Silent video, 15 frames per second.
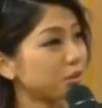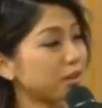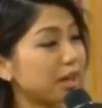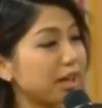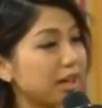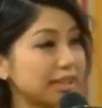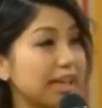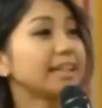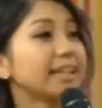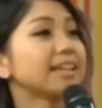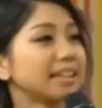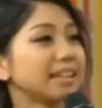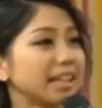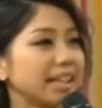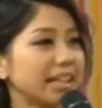
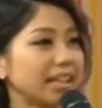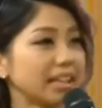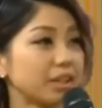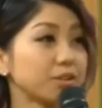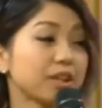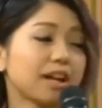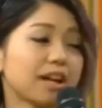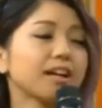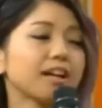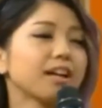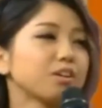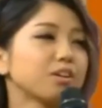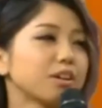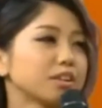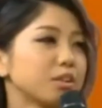uh, a year or two
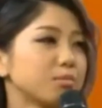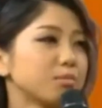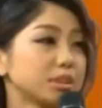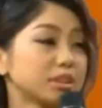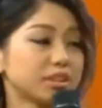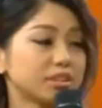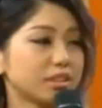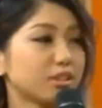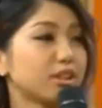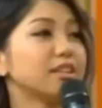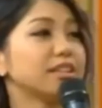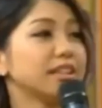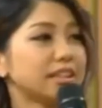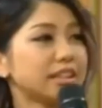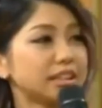later. It,
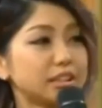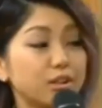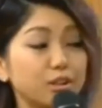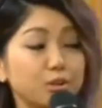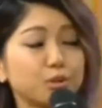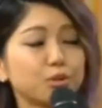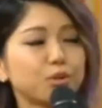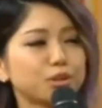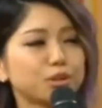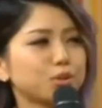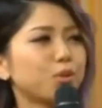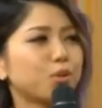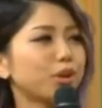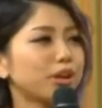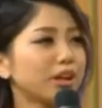uh, rather, it was right
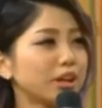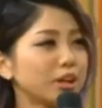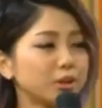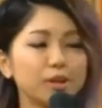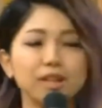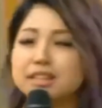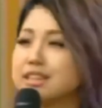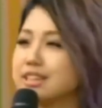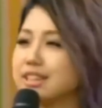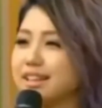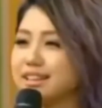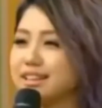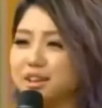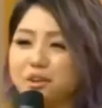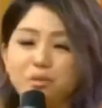after this, I believe.
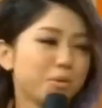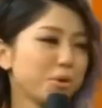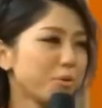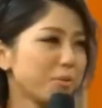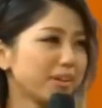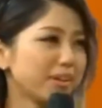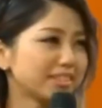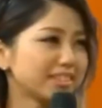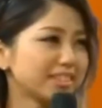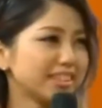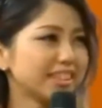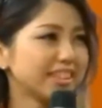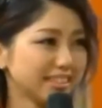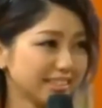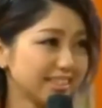Um, yeah,
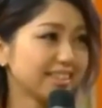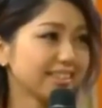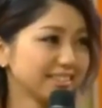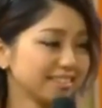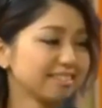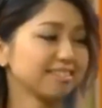because she's not in next